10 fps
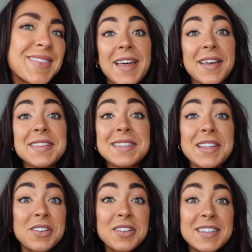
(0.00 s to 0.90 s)
And that's
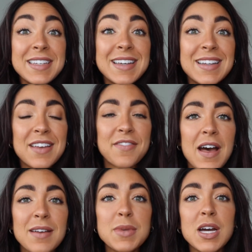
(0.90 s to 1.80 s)
literally it. If
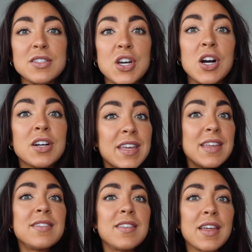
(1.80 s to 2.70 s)
I'm not
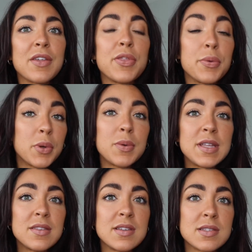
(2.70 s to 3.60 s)
talking like through
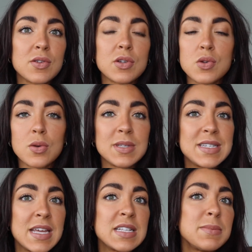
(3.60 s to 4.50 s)
it, this look normally
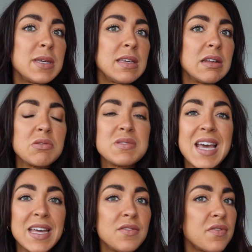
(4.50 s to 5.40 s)
takes me, you know,
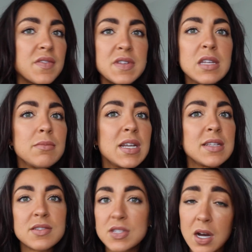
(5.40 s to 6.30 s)
10-15
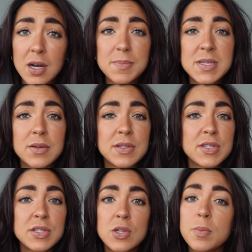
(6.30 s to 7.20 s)
minutes top. So it's
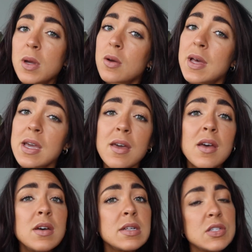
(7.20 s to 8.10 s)
super quick,
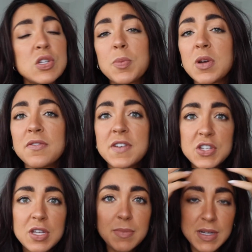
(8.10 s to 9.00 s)
super
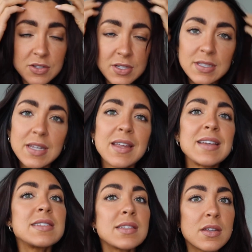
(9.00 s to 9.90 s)
efficient, but it's just a
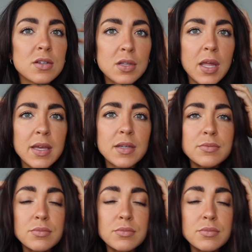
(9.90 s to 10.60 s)
nice little like